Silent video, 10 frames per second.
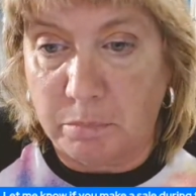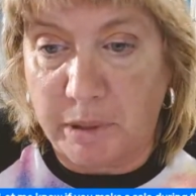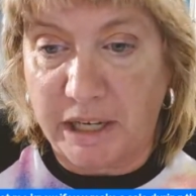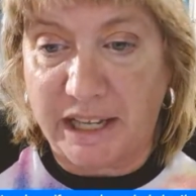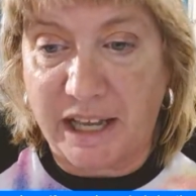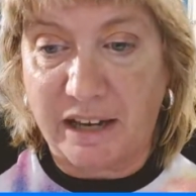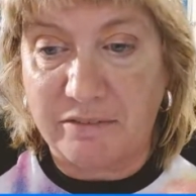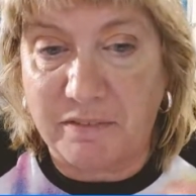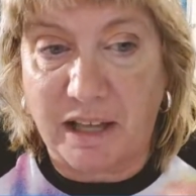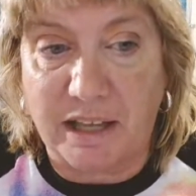but I
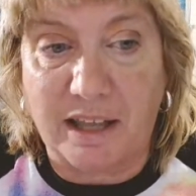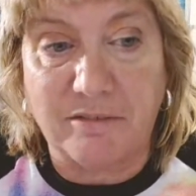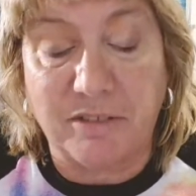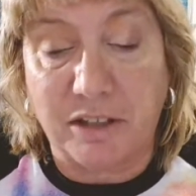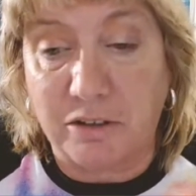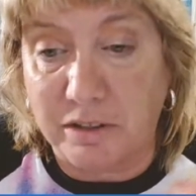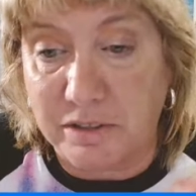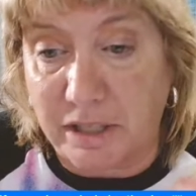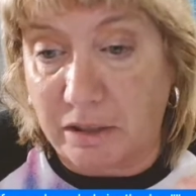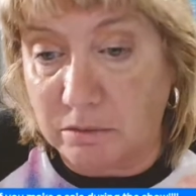gotta, I gotta figure
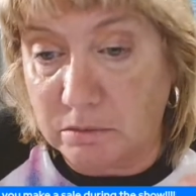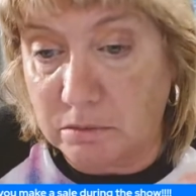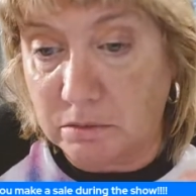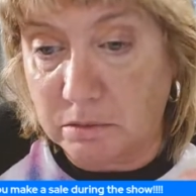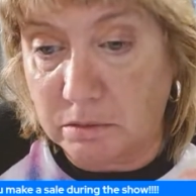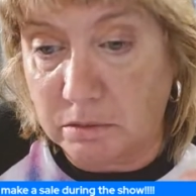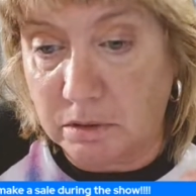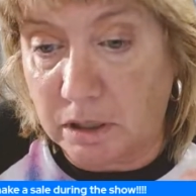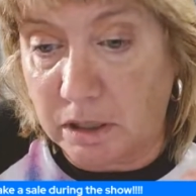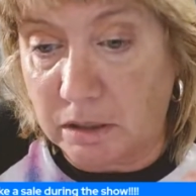this out.
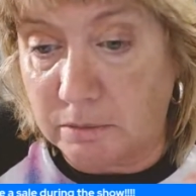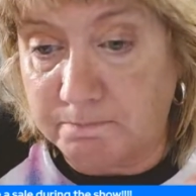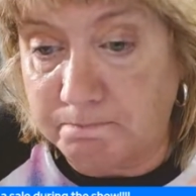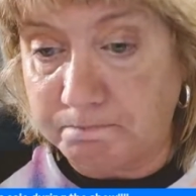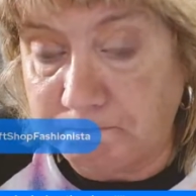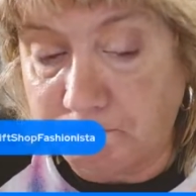Um,